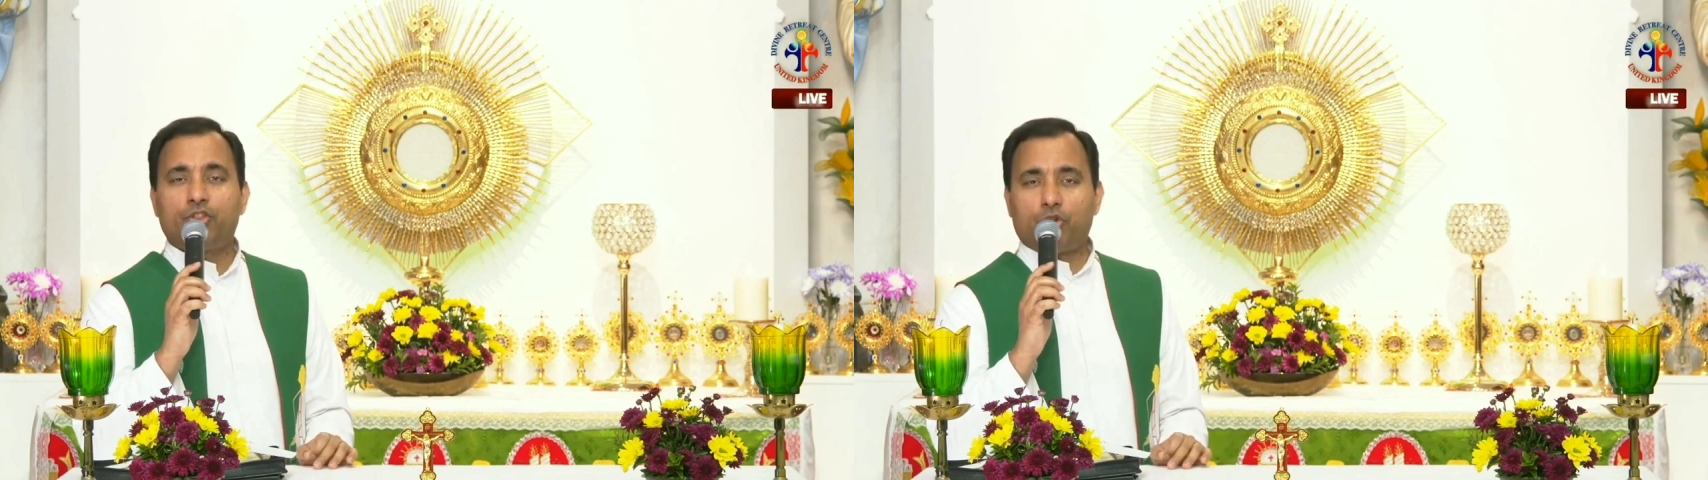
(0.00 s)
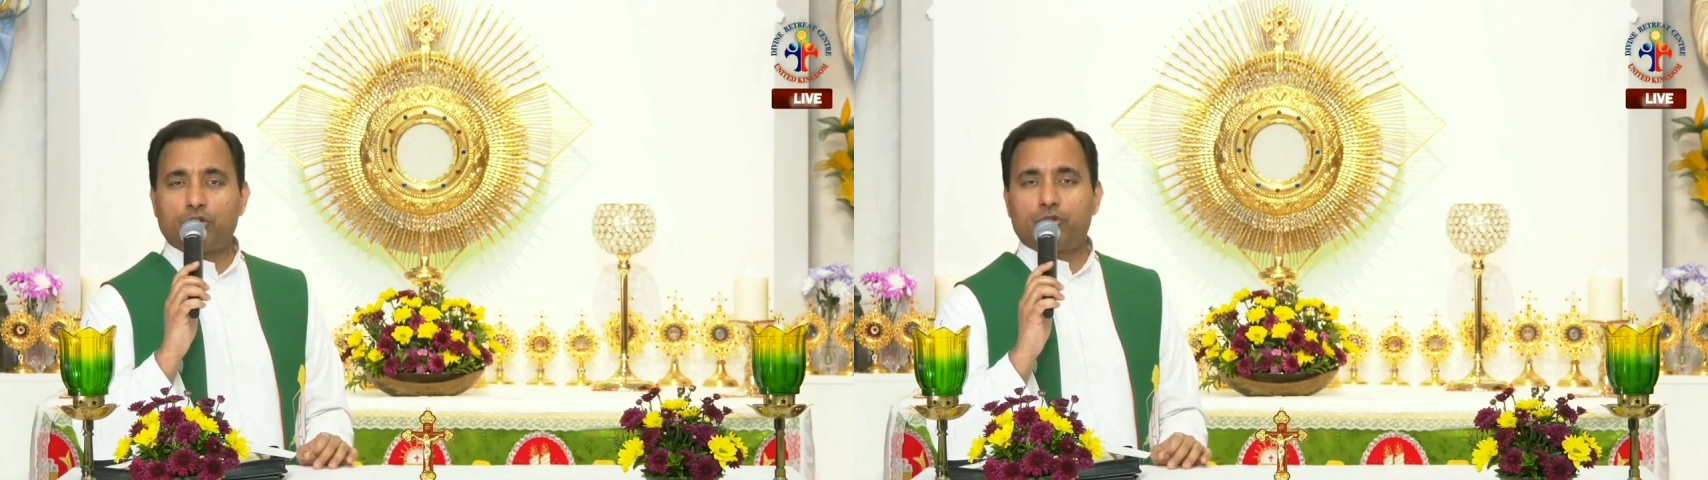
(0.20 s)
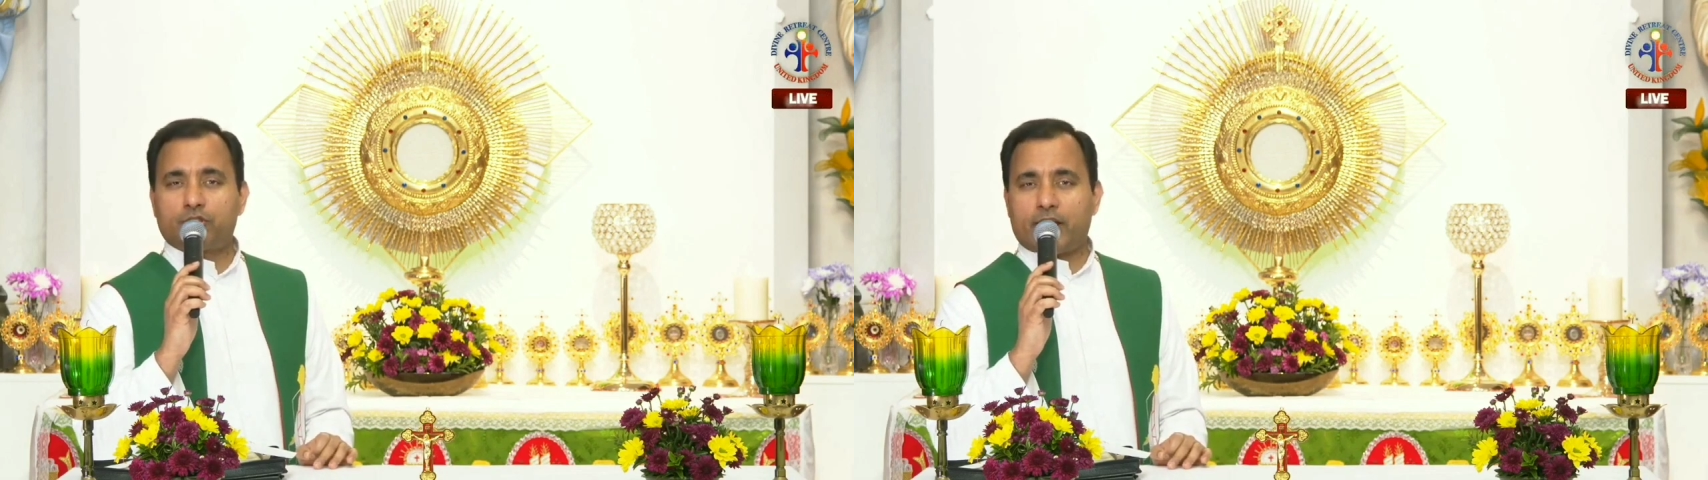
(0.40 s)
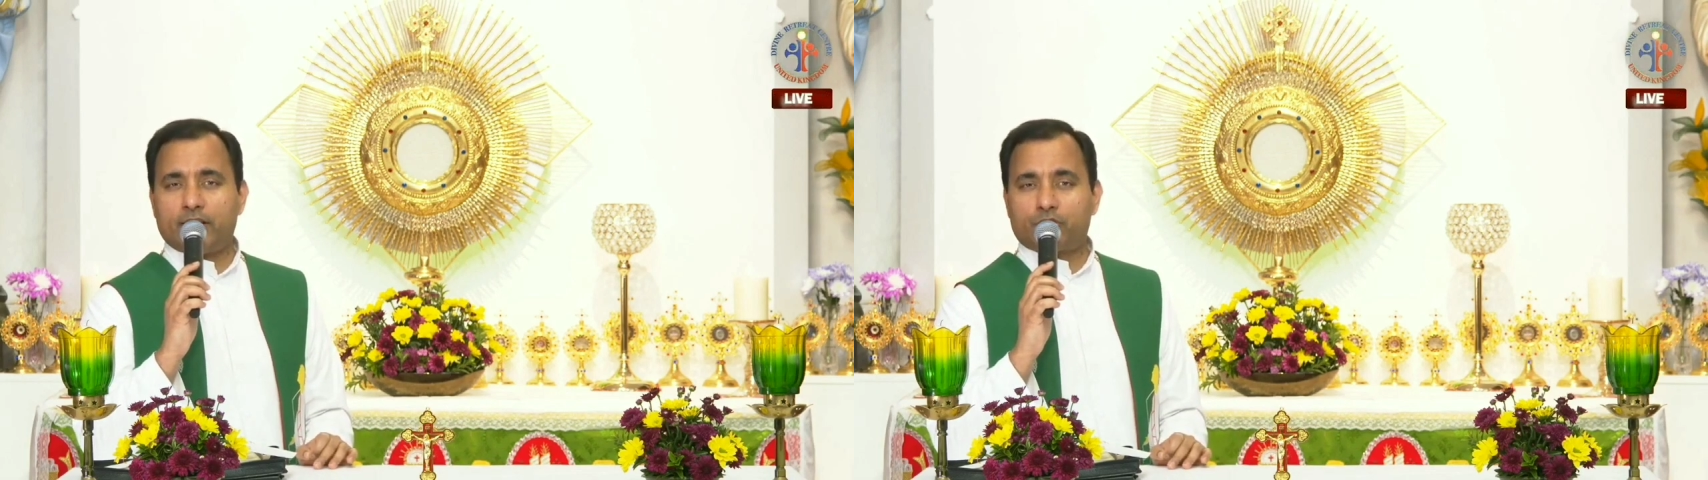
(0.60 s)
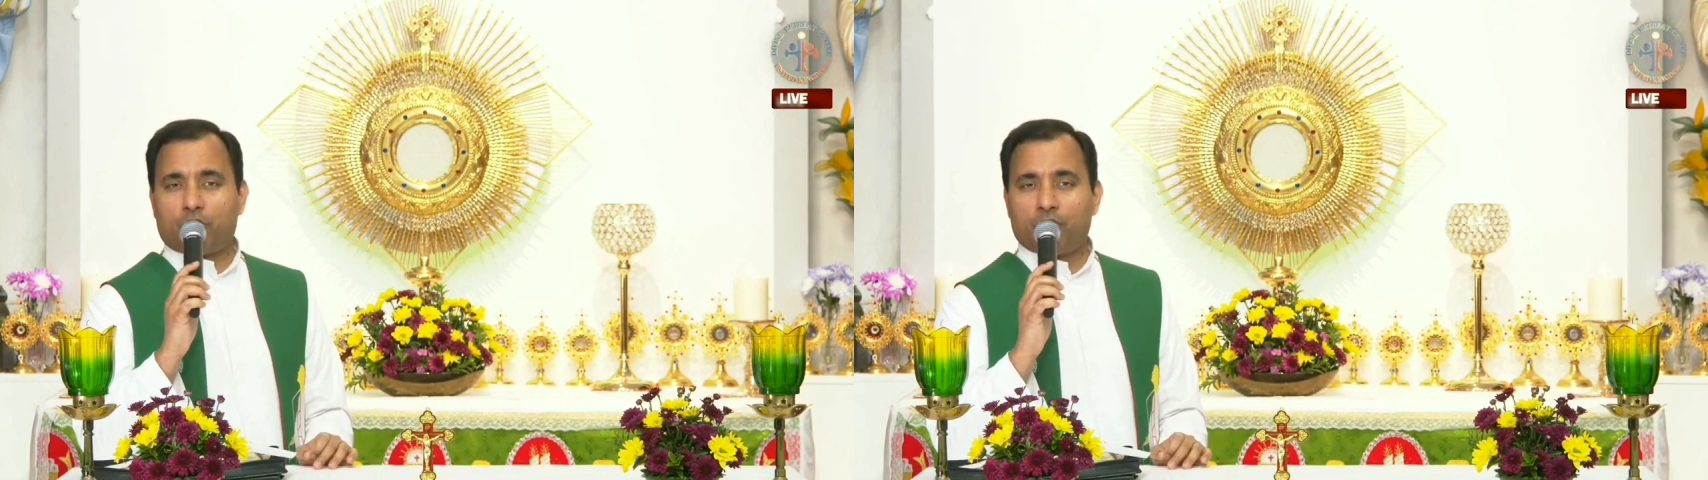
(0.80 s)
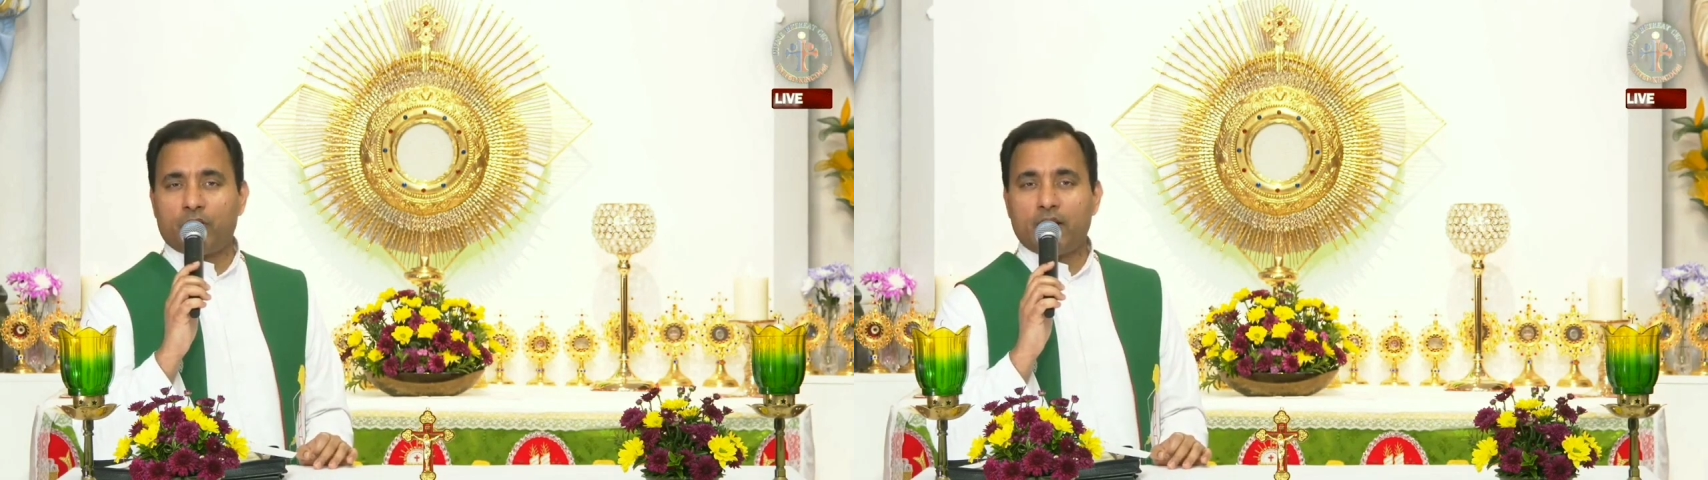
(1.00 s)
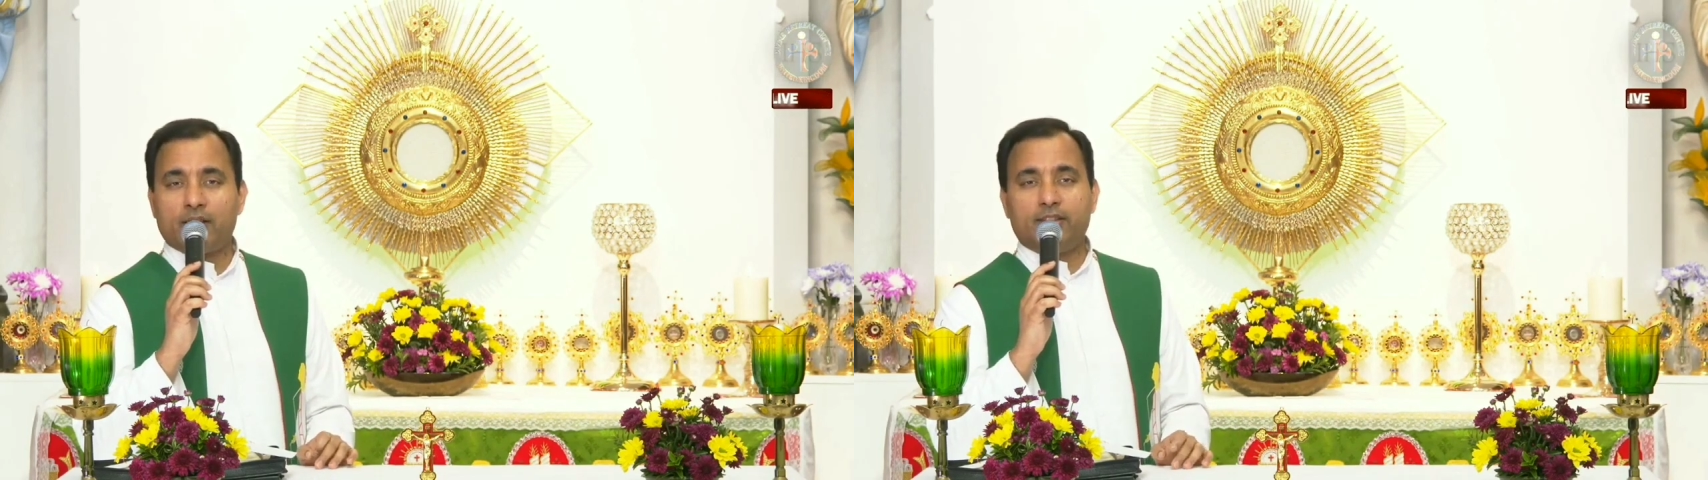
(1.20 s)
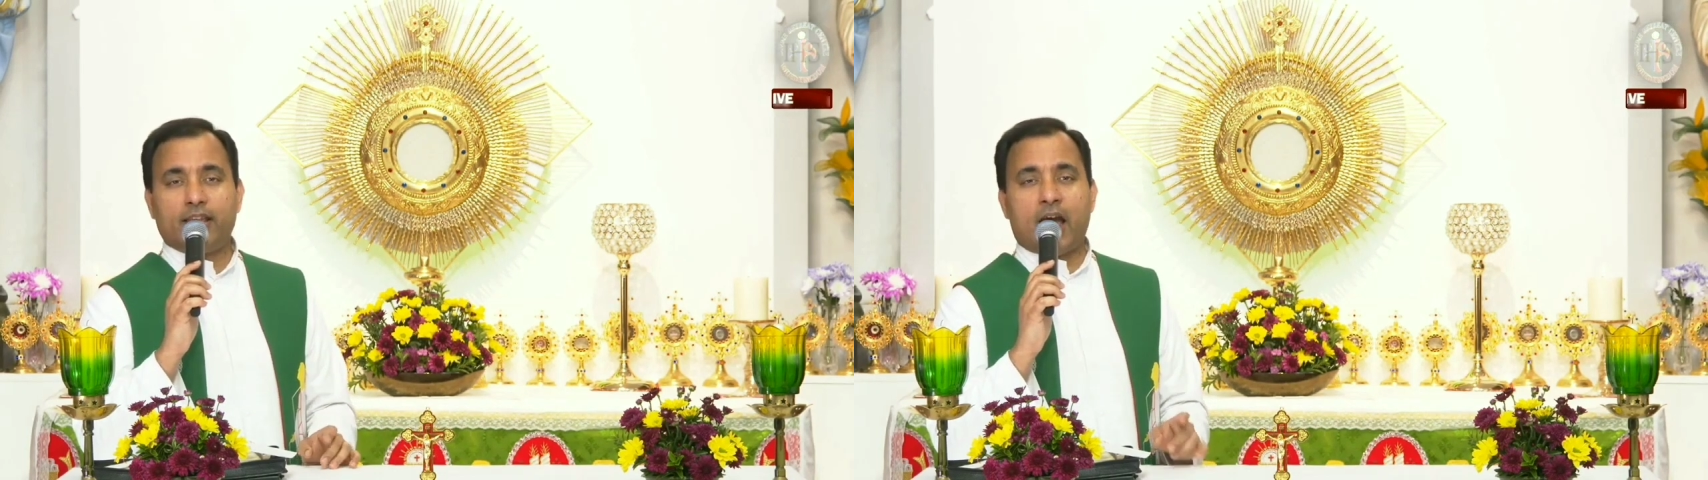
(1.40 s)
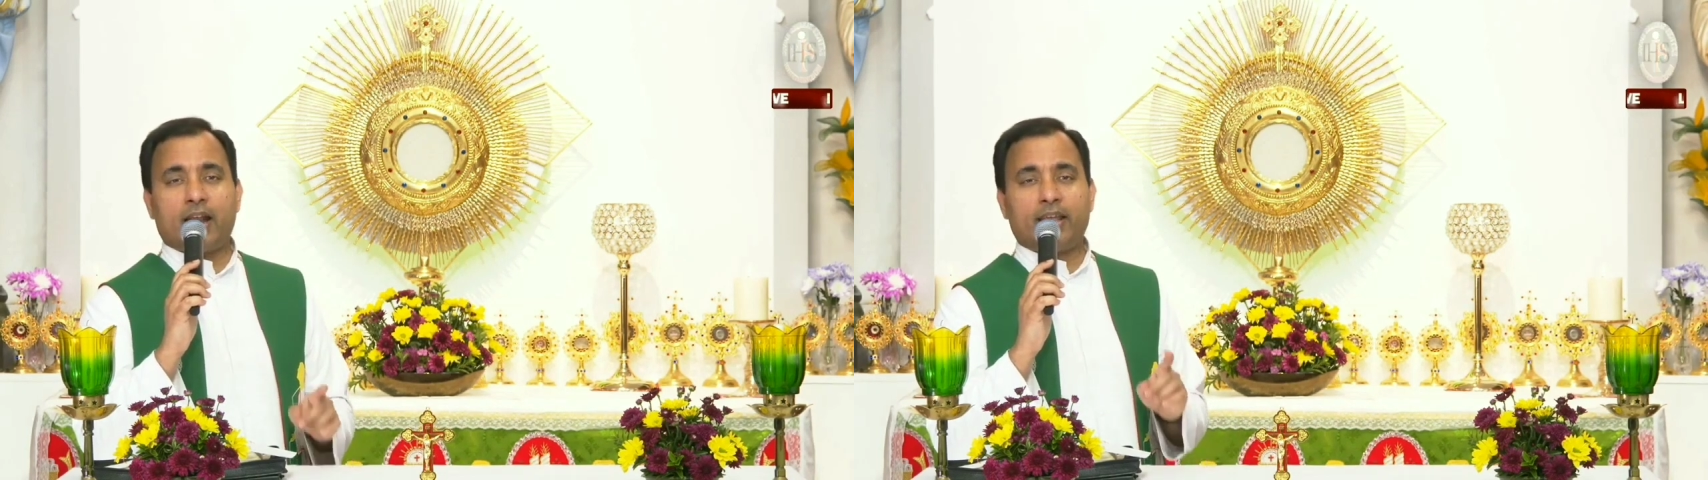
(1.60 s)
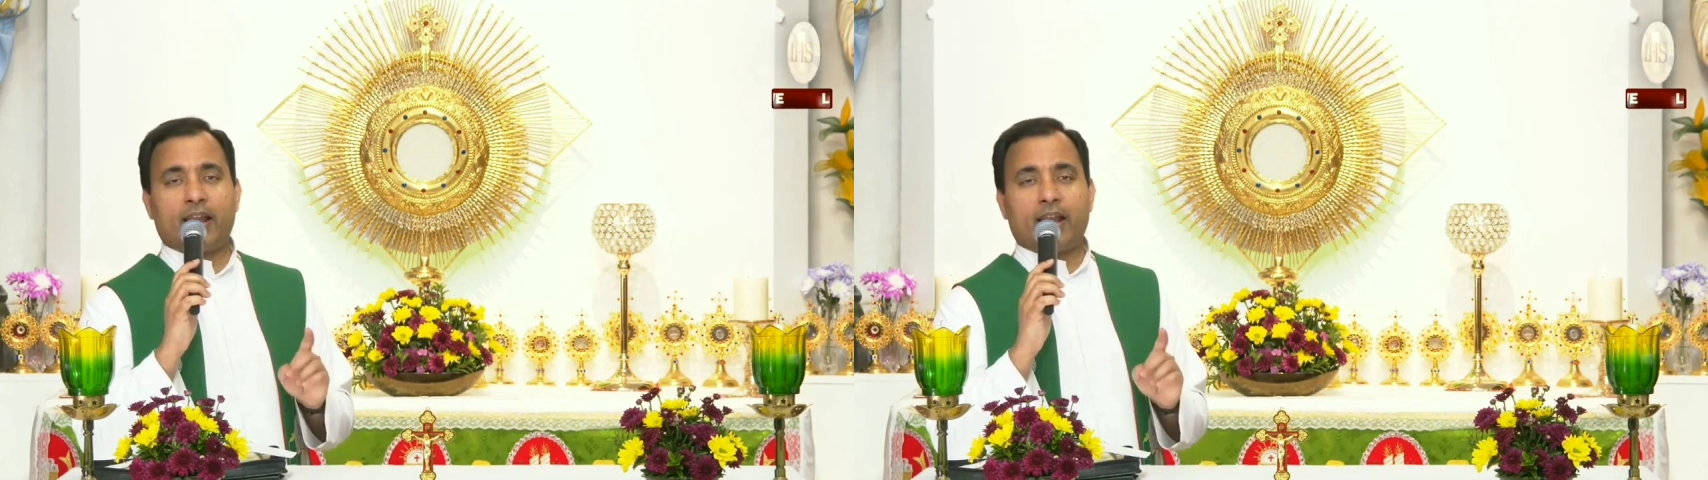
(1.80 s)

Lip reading: Those who say so, they are